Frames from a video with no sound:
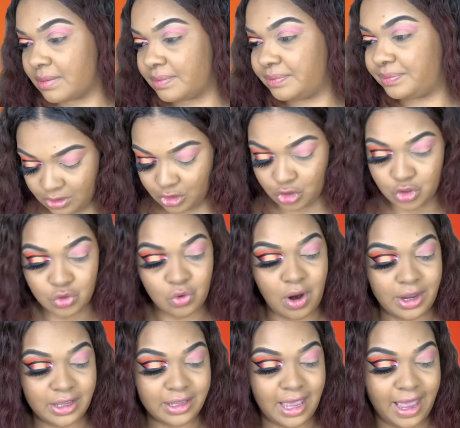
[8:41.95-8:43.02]
Let's try
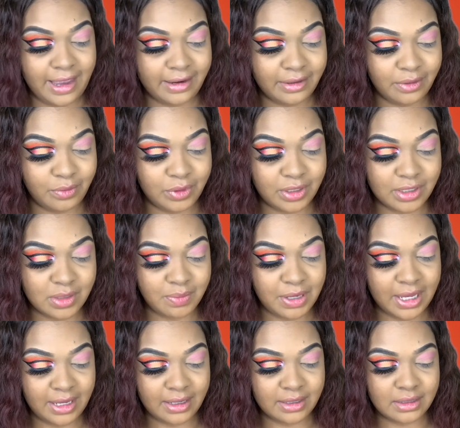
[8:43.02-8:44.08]
again with this
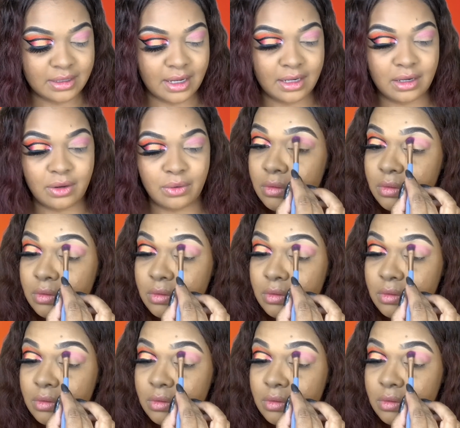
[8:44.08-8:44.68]
pink Dino.